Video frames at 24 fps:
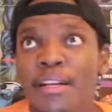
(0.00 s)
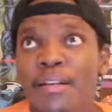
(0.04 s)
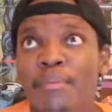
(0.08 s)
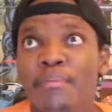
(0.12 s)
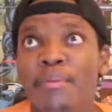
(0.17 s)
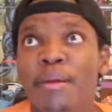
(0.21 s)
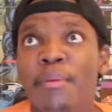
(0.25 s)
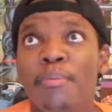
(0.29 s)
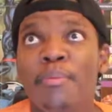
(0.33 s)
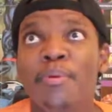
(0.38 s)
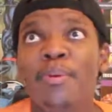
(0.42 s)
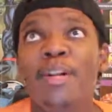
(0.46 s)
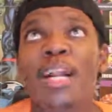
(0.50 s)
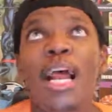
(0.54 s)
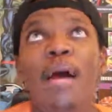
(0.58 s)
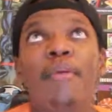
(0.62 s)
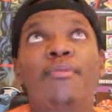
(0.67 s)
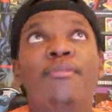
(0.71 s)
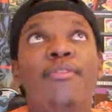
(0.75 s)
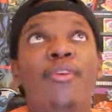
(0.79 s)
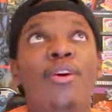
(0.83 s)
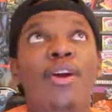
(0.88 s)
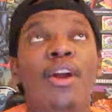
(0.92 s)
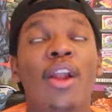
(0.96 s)
People
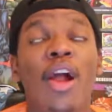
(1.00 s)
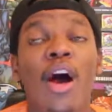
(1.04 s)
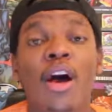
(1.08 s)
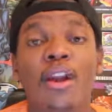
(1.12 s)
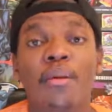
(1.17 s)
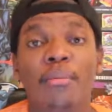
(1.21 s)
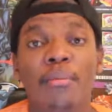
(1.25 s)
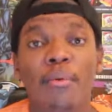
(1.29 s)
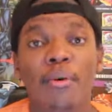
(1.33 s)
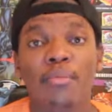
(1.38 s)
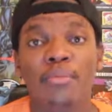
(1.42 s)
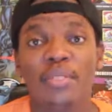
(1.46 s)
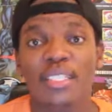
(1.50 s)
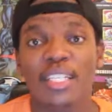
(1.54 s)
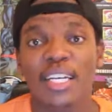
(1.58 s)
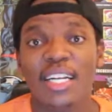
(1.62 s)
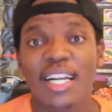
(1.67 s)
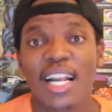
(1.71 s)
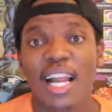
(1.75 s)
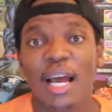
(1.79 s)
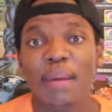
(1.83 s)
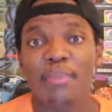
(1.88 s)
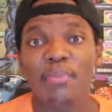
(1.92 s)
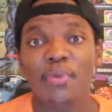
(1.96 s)
clapped for a lot of moments. They
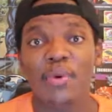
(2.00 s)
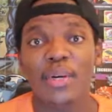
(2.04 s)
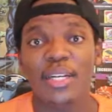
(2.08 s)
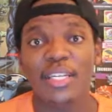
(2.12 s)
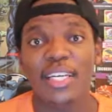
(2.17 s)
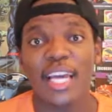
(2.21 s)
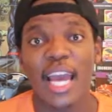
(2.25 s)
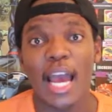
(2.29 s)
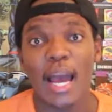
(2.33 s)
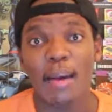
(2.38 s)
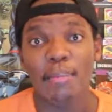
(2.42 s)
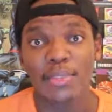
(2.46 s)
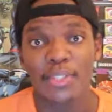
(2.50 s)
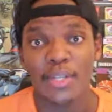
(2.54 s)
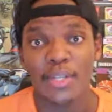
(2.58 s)
clapped when Cap